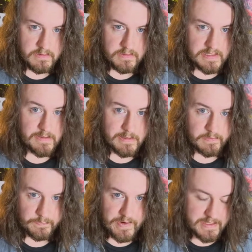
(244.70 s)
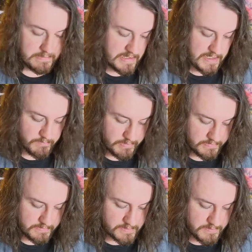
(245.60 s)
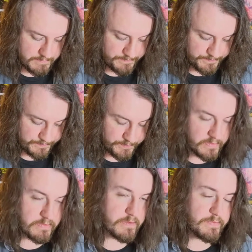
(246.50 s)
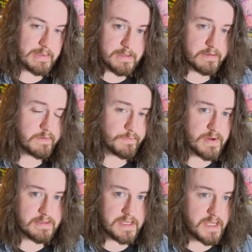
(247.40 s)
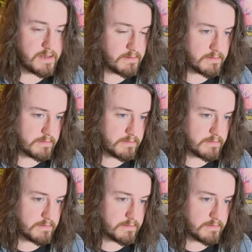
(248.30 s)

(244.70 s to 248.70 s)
sound like fret 10, basically. So if you listen to fret 10,